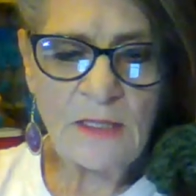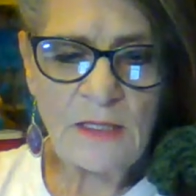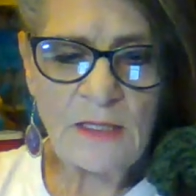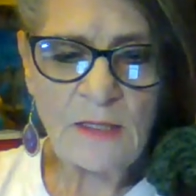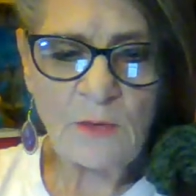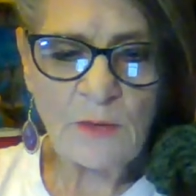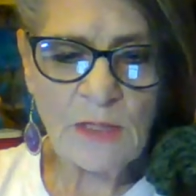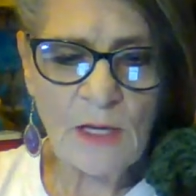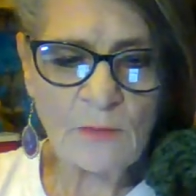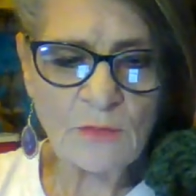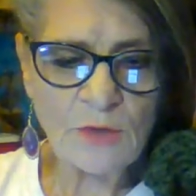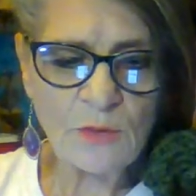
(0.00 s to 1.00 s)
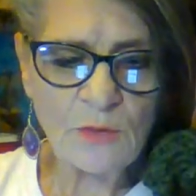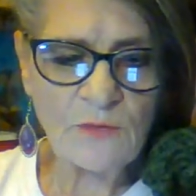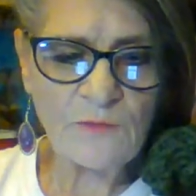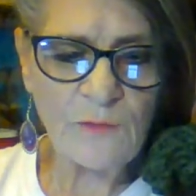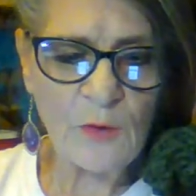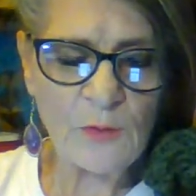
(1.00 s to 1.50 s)
he went on to
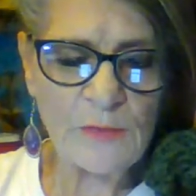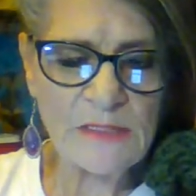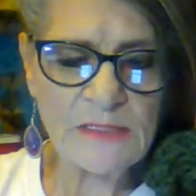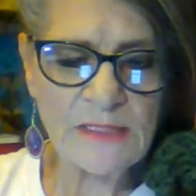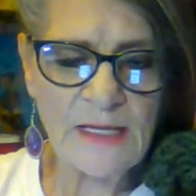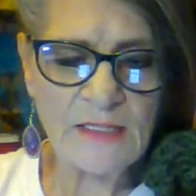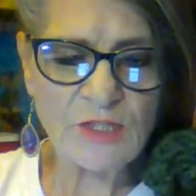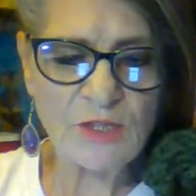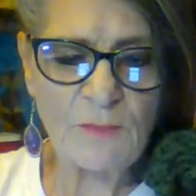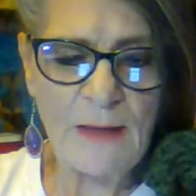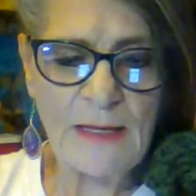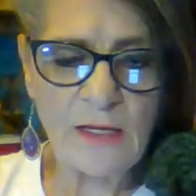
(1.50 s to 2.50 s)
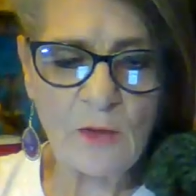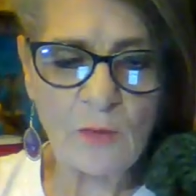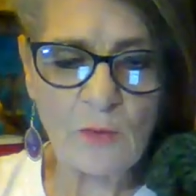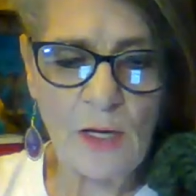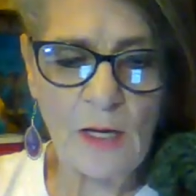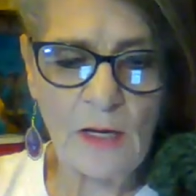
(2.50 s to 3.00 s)
inform us that Jamaica
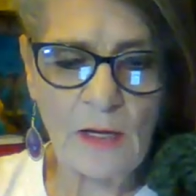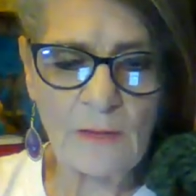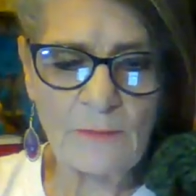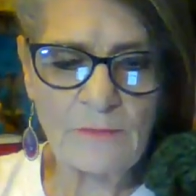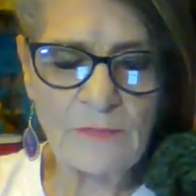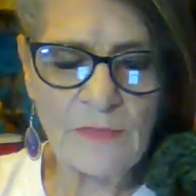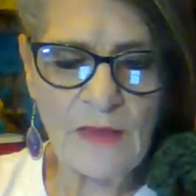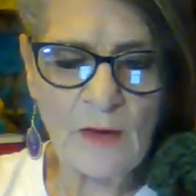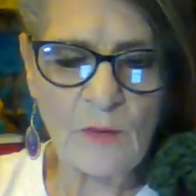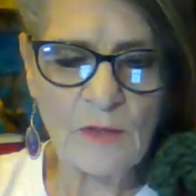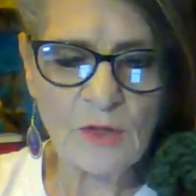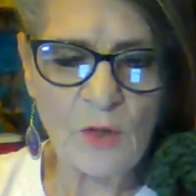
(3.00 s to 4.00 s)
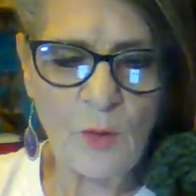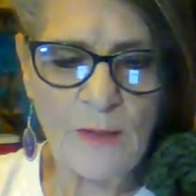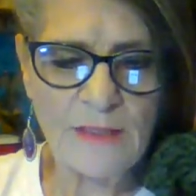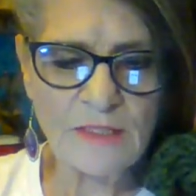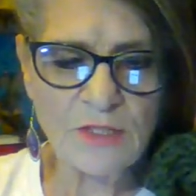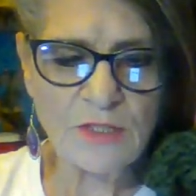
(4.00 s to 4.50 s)
rum, though
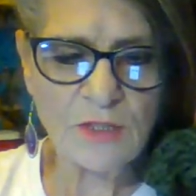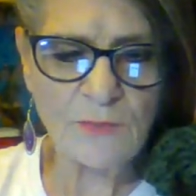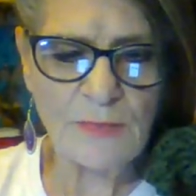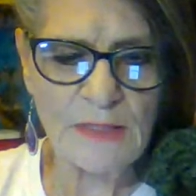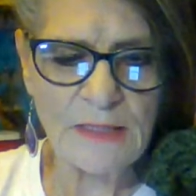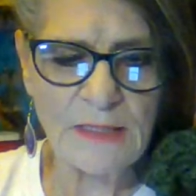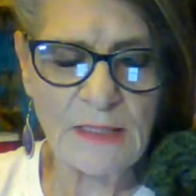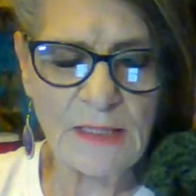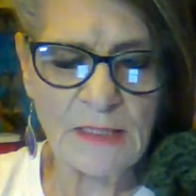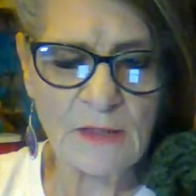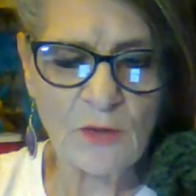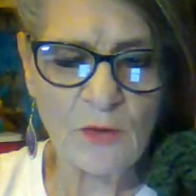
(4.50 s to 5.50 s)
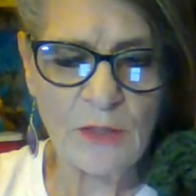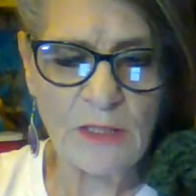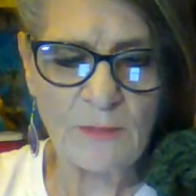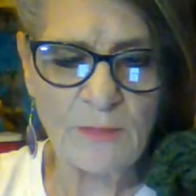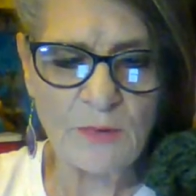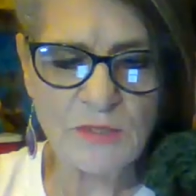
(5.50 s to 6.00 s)
unquestionably an
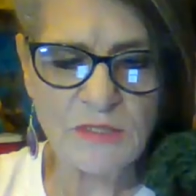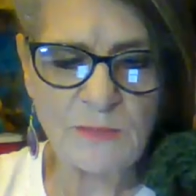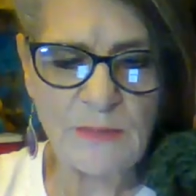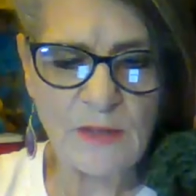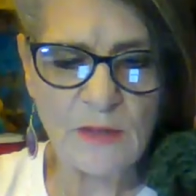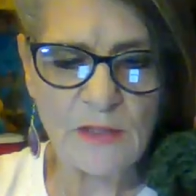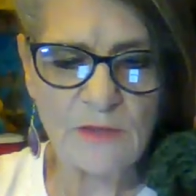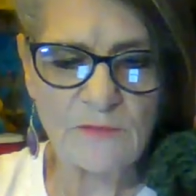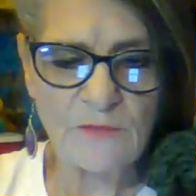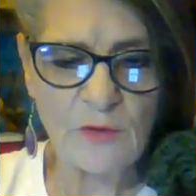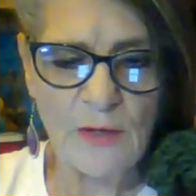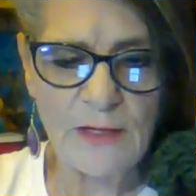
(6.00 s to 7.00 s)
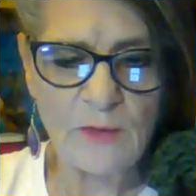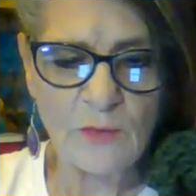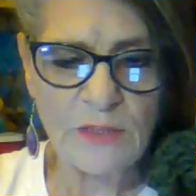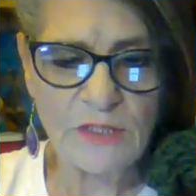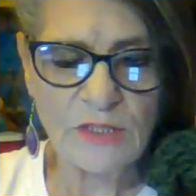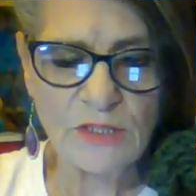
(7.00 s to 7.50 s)
agreeable spirit of great
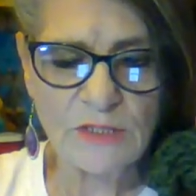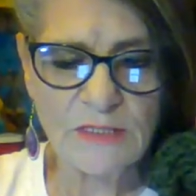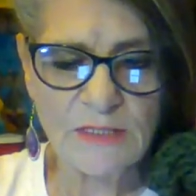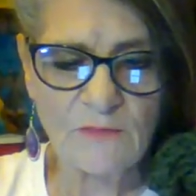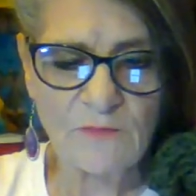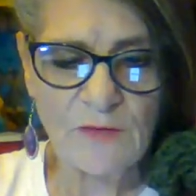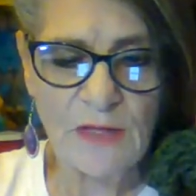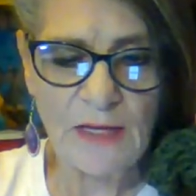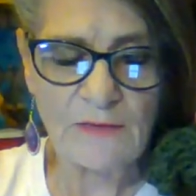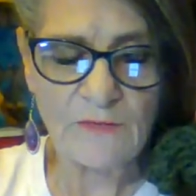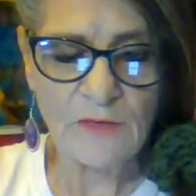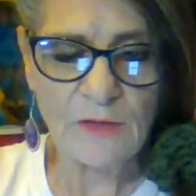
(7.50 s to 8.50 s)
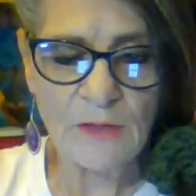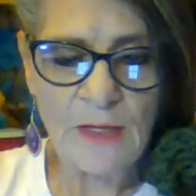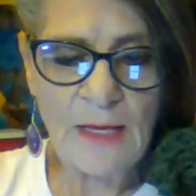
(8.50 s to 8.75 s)
richness and flavor,